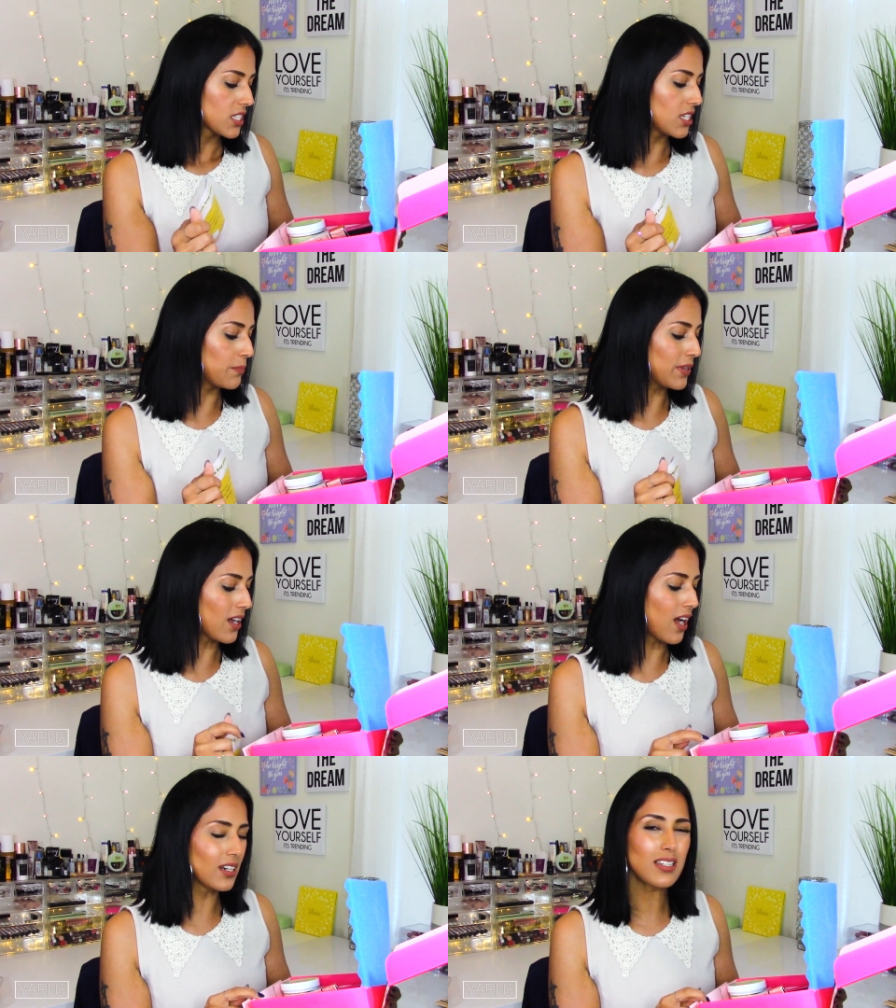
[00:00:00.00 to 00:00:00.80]
To
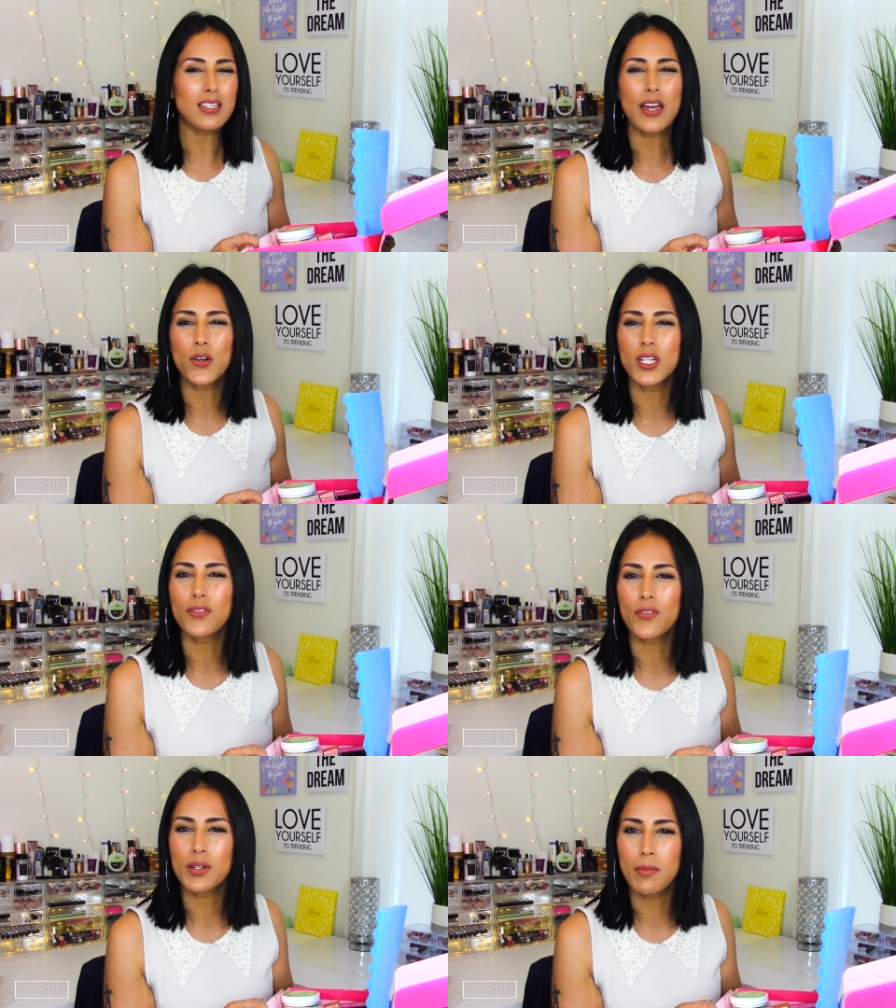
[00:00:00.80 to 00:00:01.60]
be honest, I don't
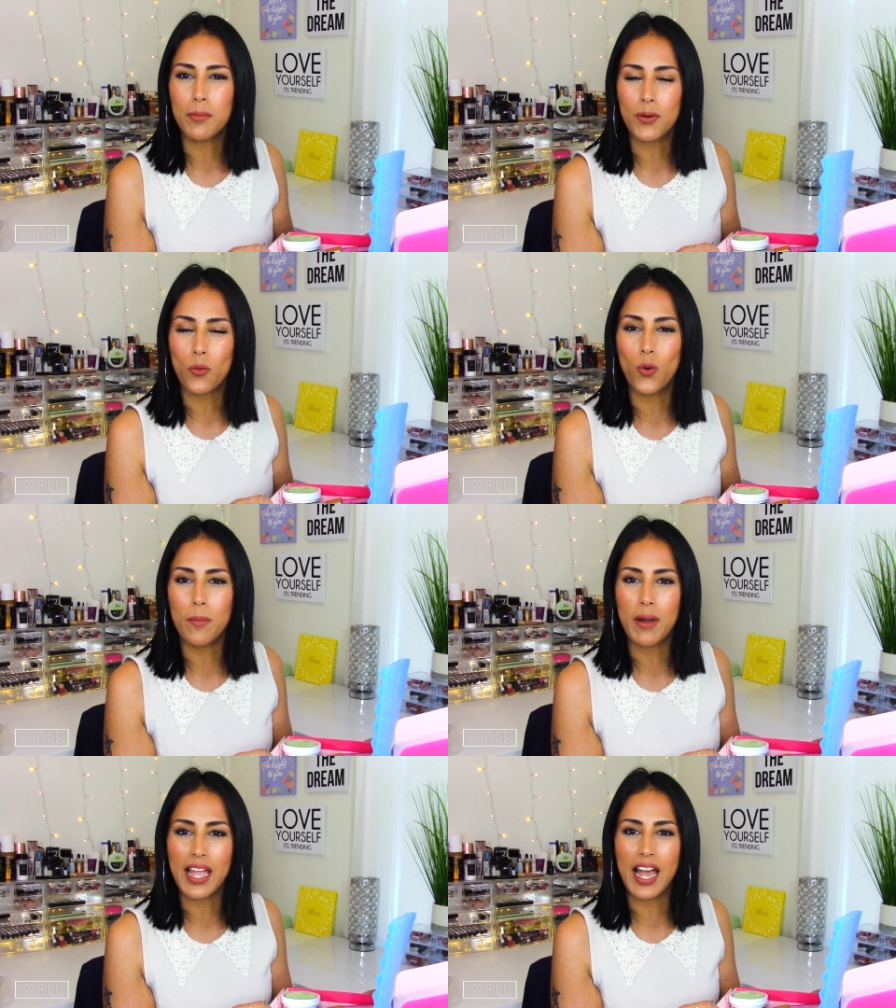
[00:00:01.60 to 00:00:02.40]
even remember
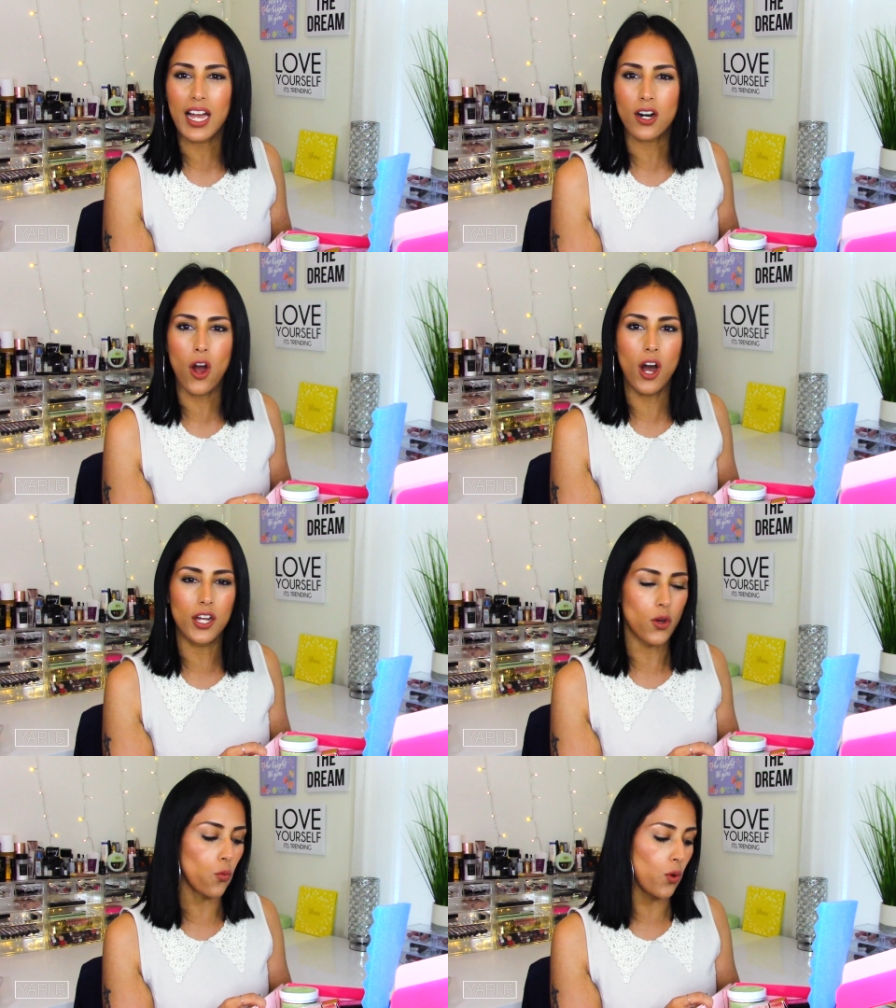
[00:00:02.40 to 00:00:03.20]
what my
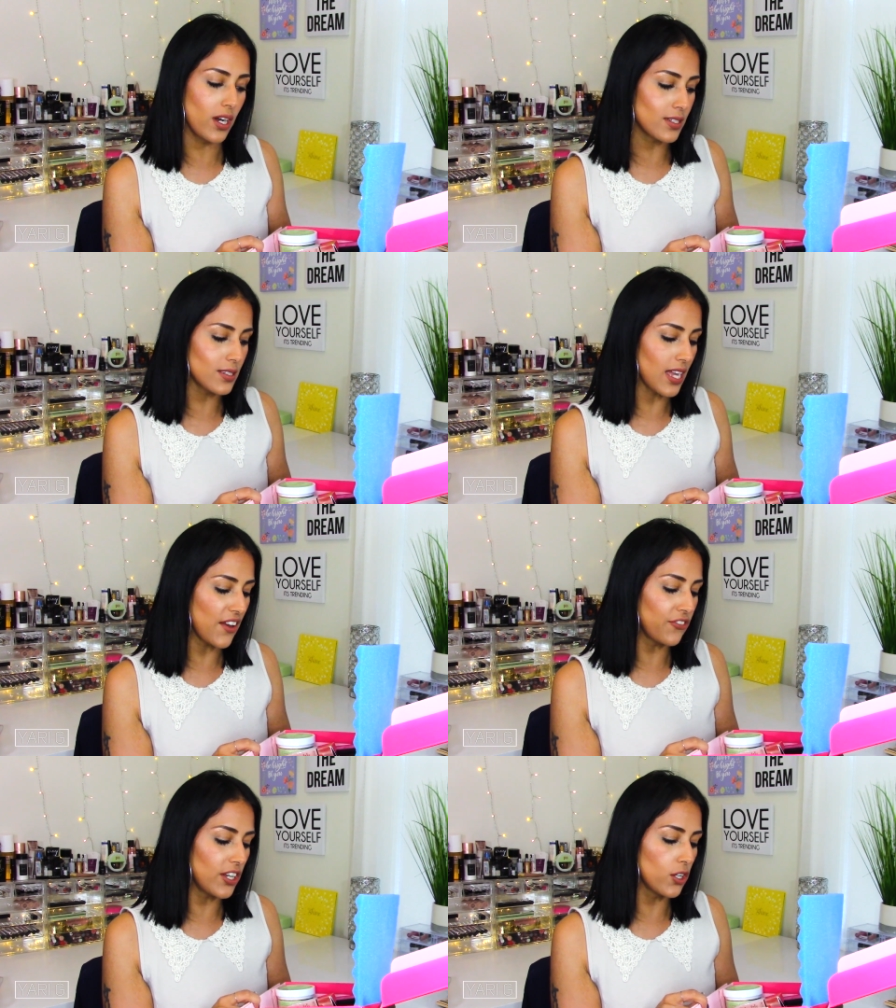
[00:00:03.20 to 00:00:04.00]
add-on was.
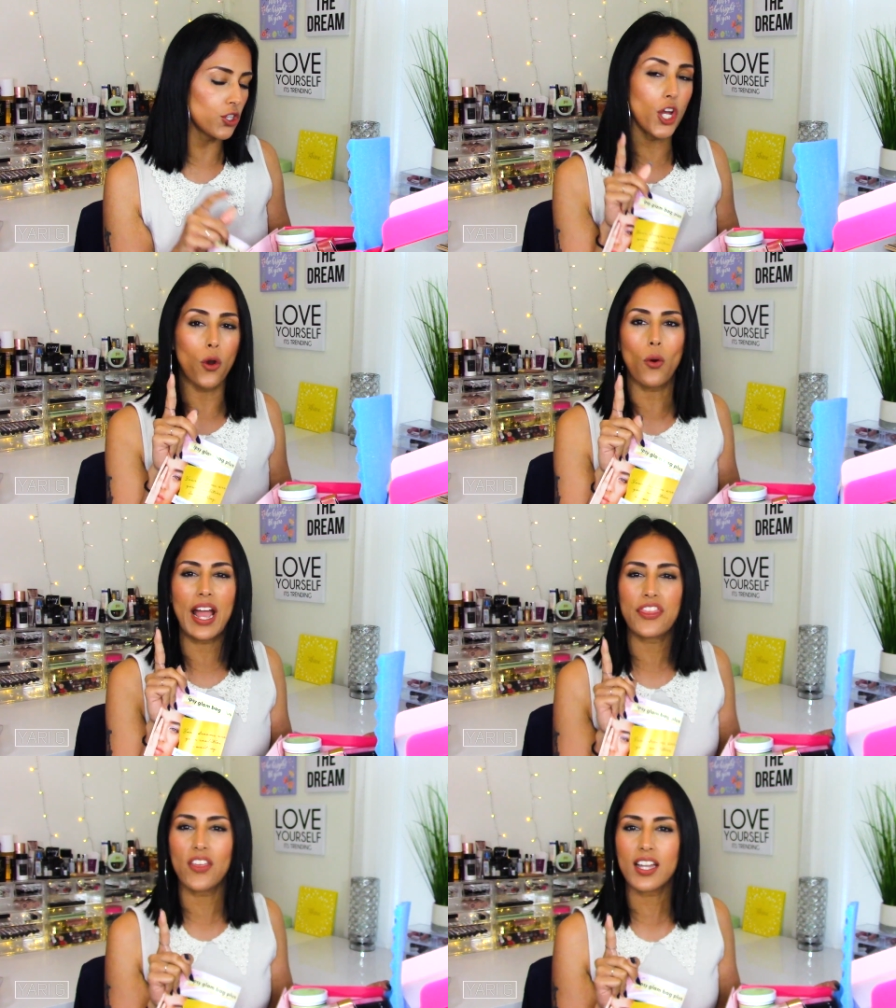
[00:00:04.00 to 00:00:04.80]
I feel, no,
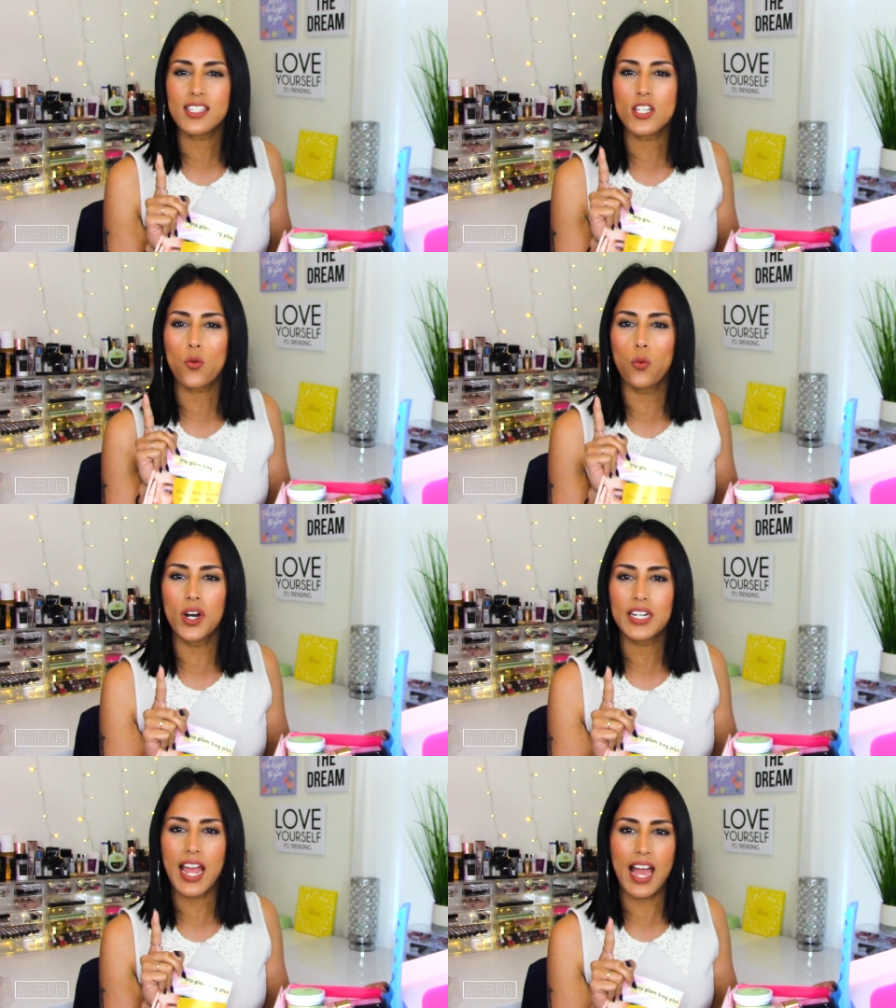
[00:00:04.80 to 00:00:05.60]
I think I did
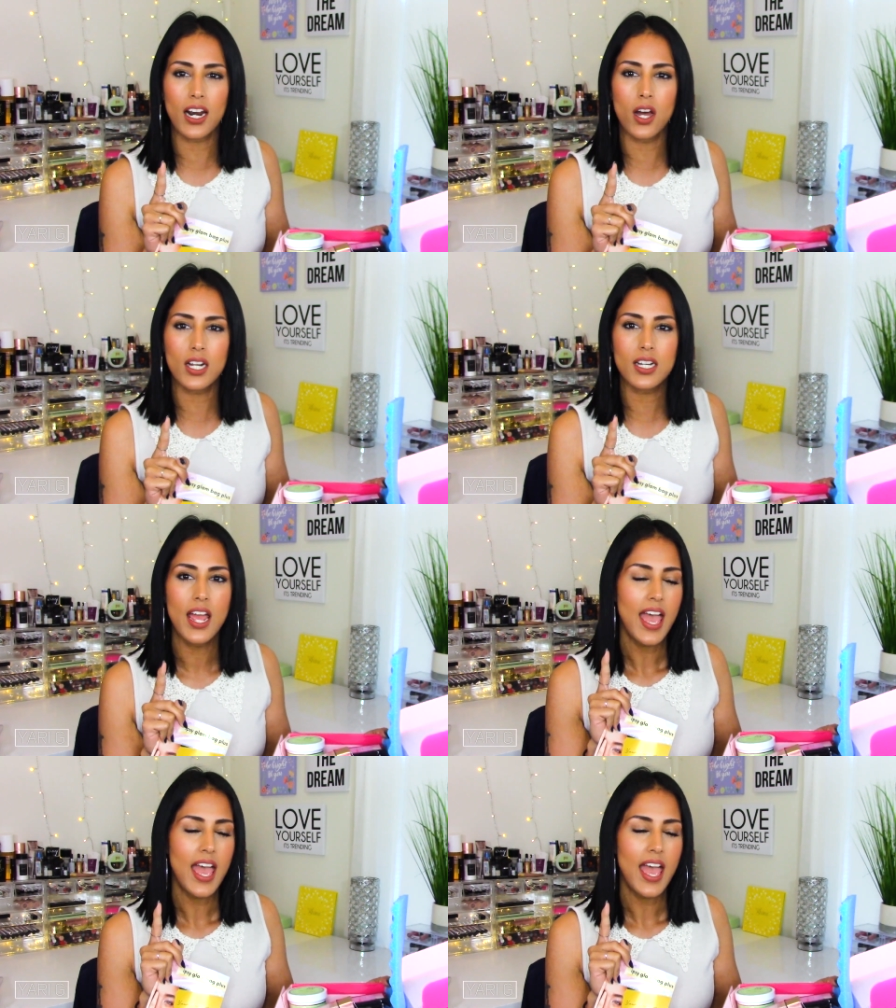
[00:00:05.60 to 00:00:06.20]
one add-on.